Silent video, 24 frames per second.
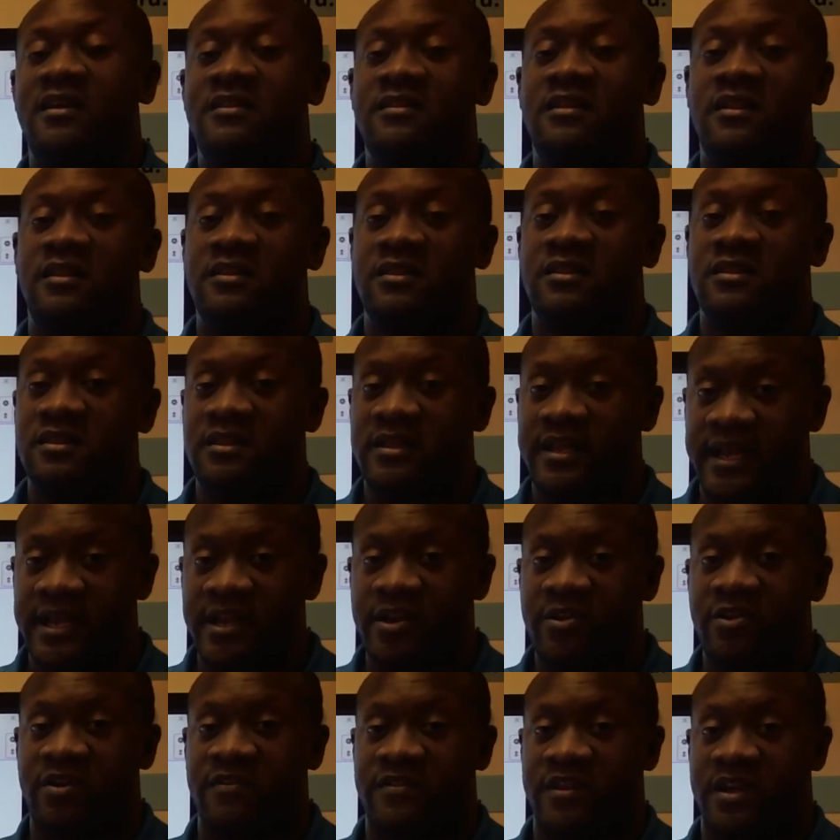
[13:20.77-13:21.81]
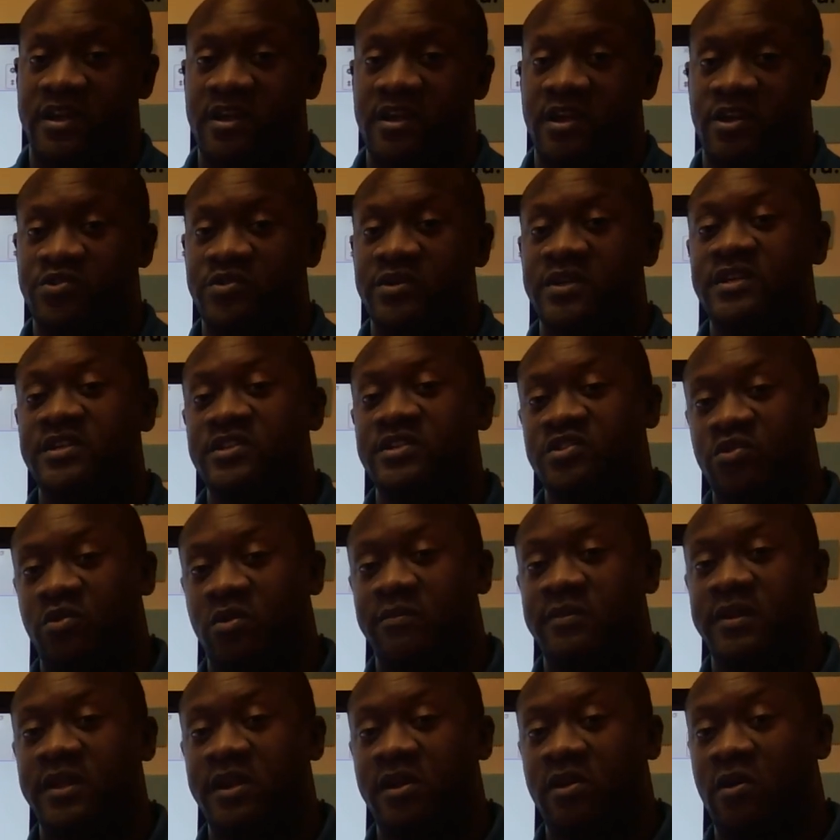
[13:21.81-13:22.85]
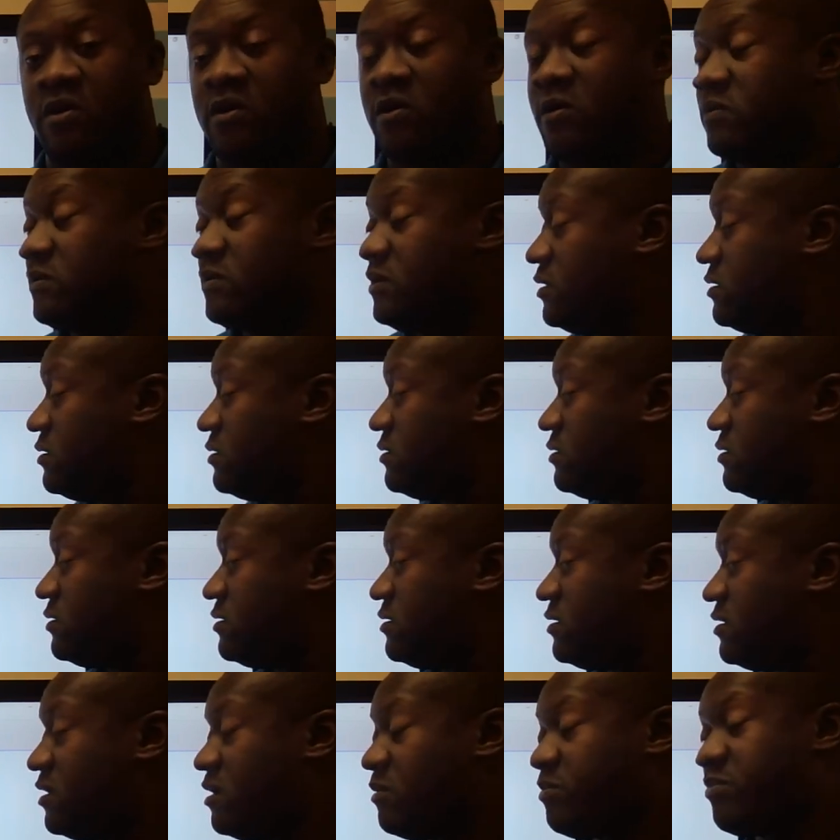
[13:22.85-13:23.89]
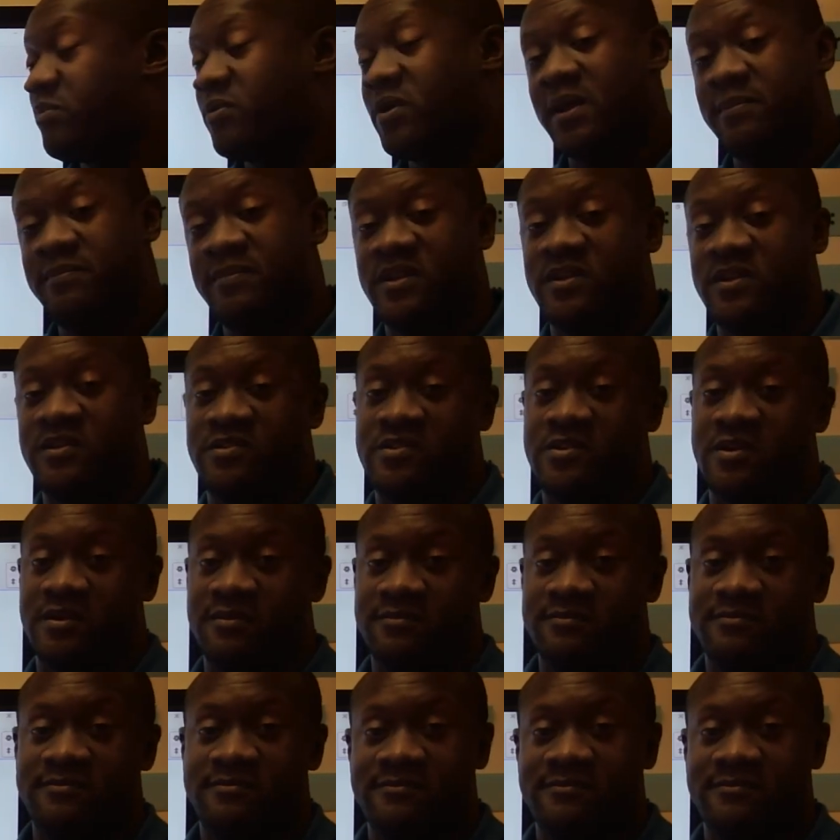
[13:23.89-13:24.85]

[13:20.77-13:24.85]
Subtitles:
the leader of the country is normally called a Prime Minister.